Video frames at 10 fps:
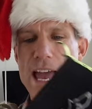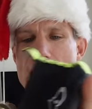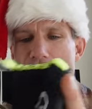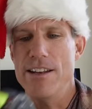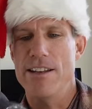
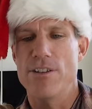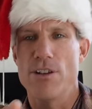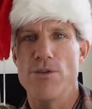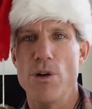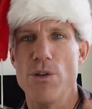and it
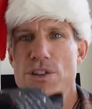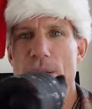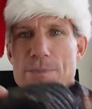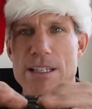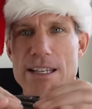just folds
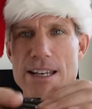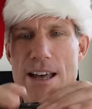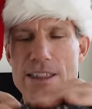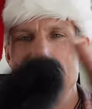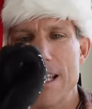up into
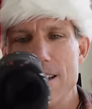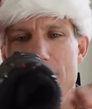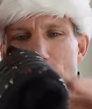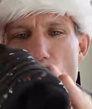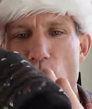nothing. It
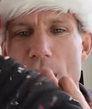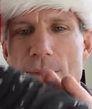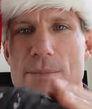doesn't weigh